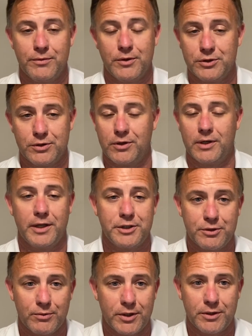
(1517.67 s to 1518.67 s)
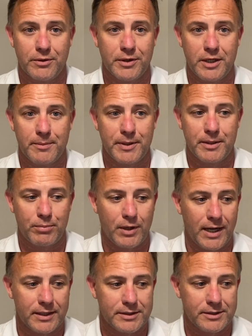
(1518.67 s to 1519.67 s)
They're still going to let you run your own independent
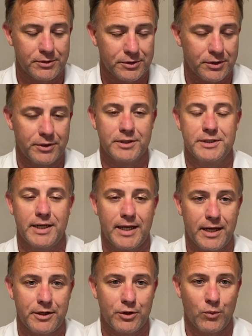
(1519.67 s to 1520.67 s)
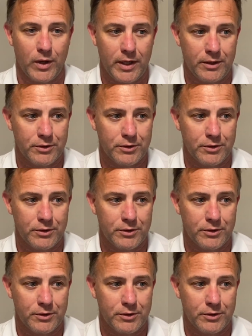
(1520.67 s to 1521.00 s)
practice. They're still going to stay out of your way.